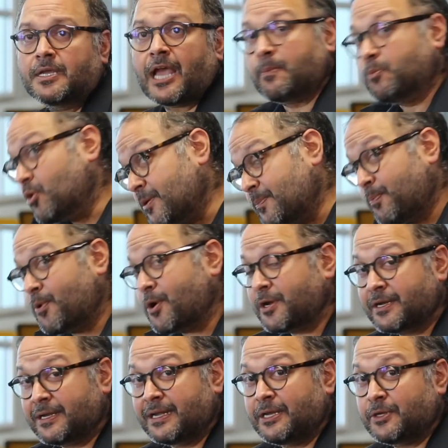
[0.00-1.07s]
And more
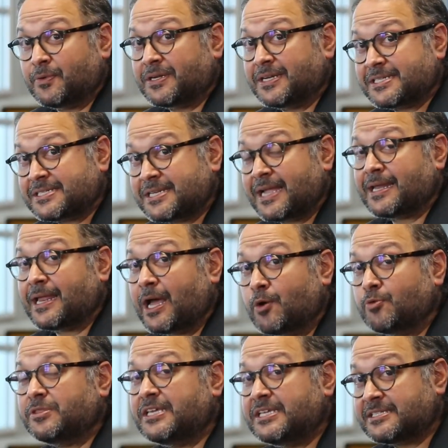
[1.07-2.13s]
importantly, to understand
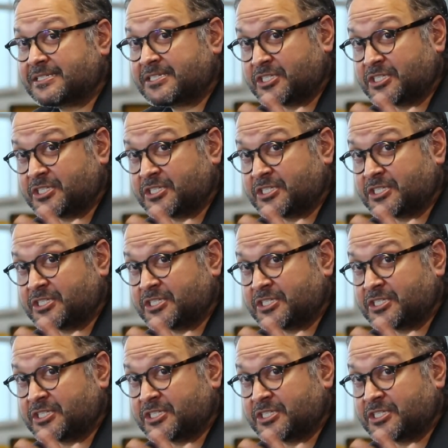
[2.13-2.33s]
how these